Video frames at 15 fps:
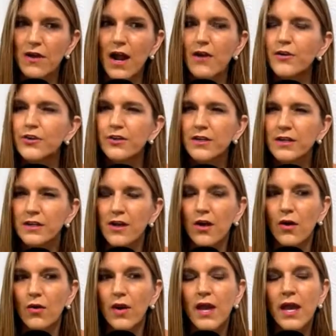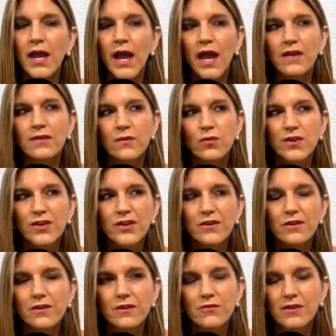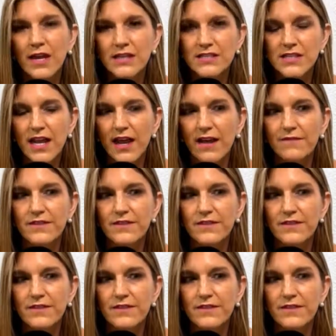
how are you going to know? And then what are their nice-to-have?